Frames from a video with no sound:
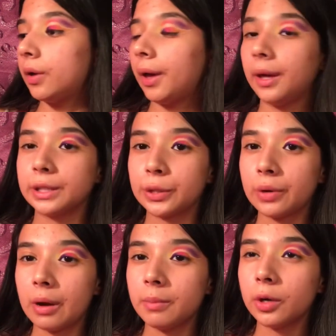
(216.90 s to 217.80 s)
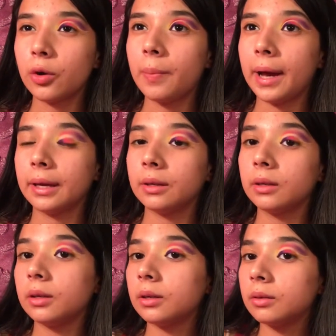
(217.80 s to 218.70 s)
Okay, so now I'm gonna go back
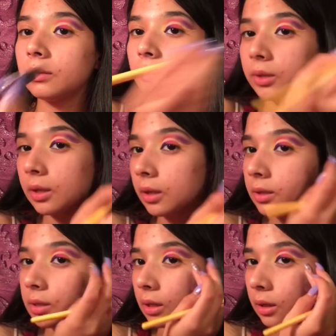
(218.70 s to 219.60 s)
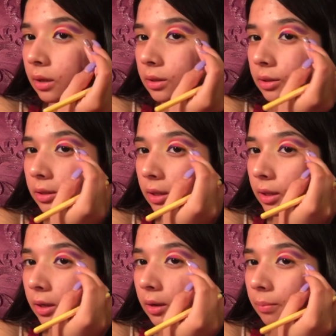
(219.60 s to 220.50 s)
in with the concealer and just
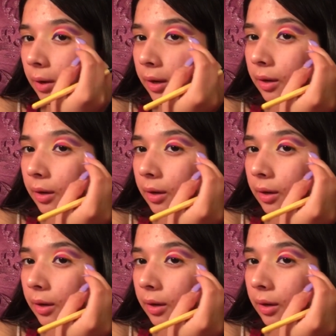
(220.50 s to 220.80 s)
clean it up right